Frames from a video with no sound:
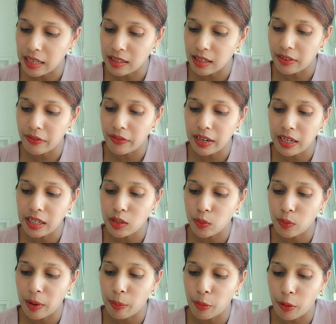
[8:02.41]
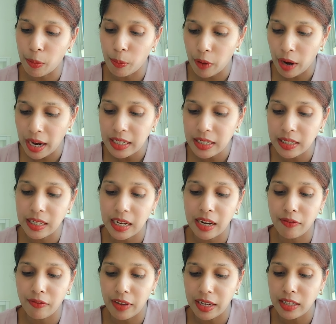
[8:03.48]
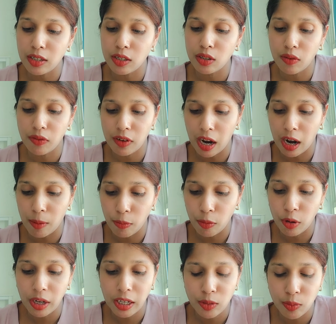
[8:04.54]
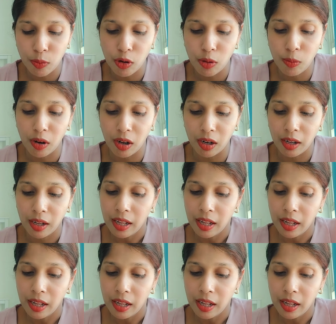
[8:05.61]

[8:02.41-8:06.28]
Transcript: the defendants were proprietors and vendors of Carbolic Smoke Ball.